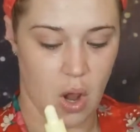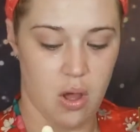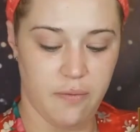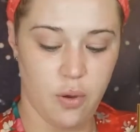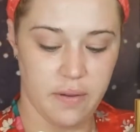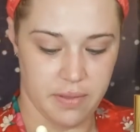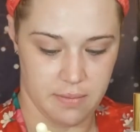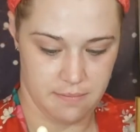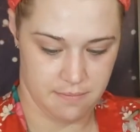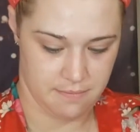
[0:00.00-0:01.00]
all four of
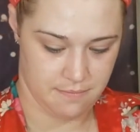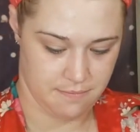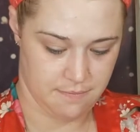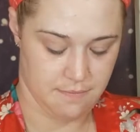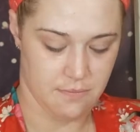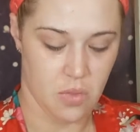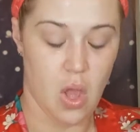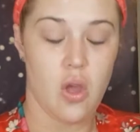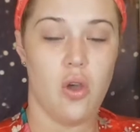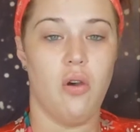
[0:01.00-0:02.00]

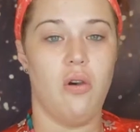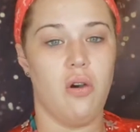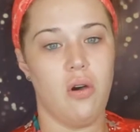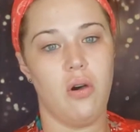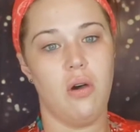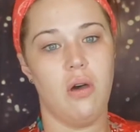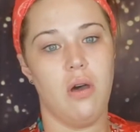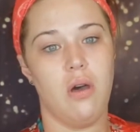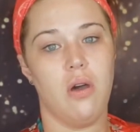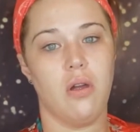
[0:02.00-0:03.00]
them,
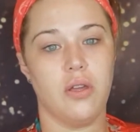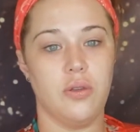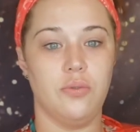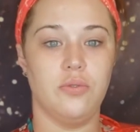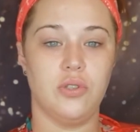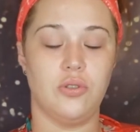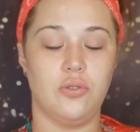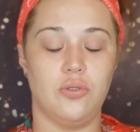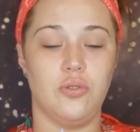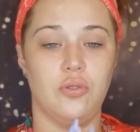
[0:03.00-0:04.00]
are
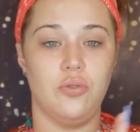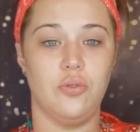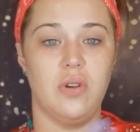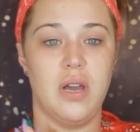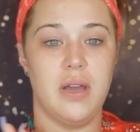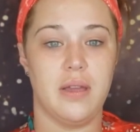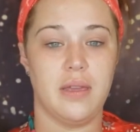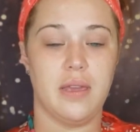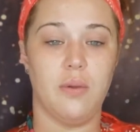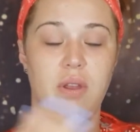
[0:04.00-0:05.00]
used to
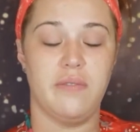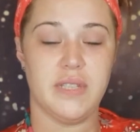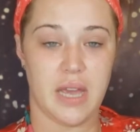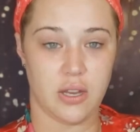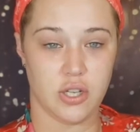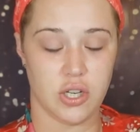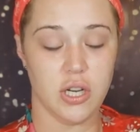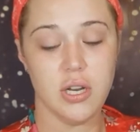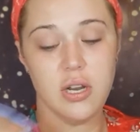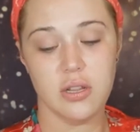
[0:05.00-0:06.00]
get rid of
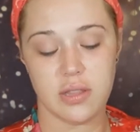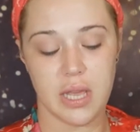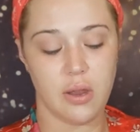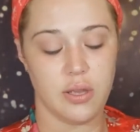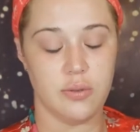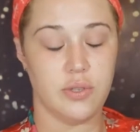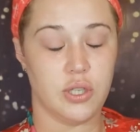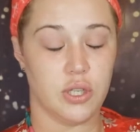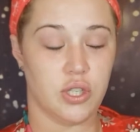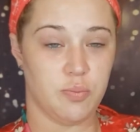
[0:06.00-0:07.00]
texture. They are used
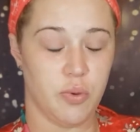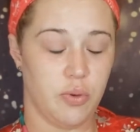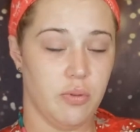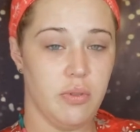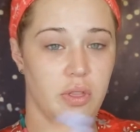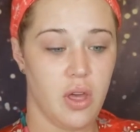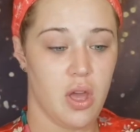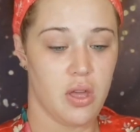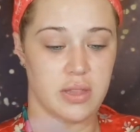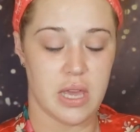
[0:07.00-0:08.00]
to smooth.
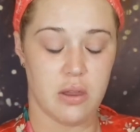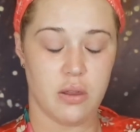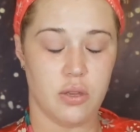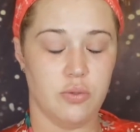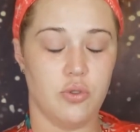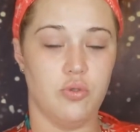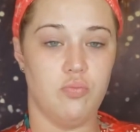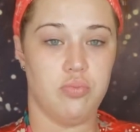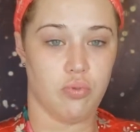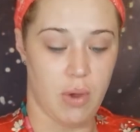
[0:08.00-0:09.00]
They are used to
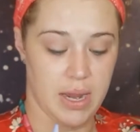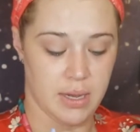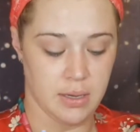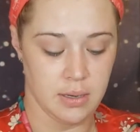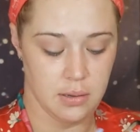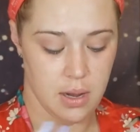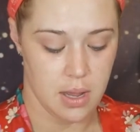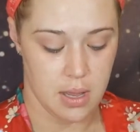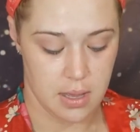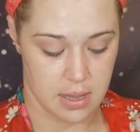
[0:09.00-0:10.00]
brighten
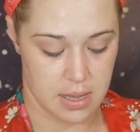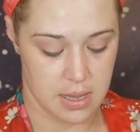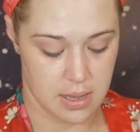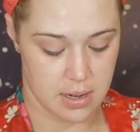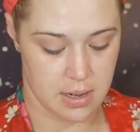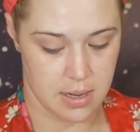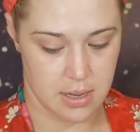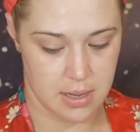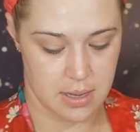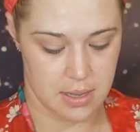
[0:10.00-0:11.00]
and
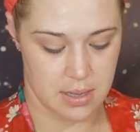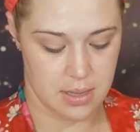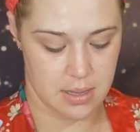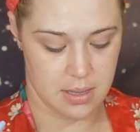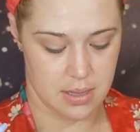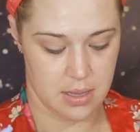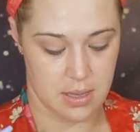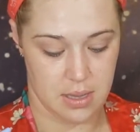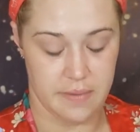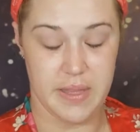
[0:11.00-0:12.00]

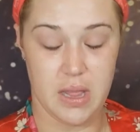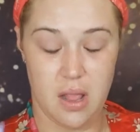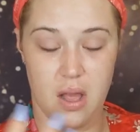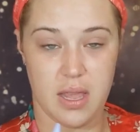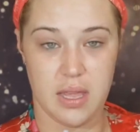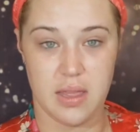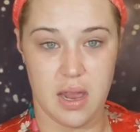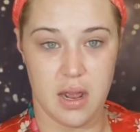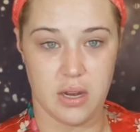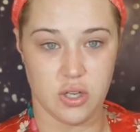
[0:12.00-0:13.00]
even lock in that
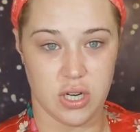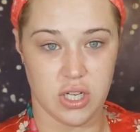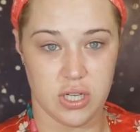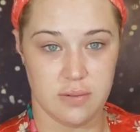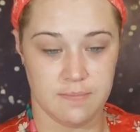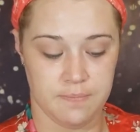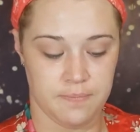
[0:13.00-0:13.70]
hydration.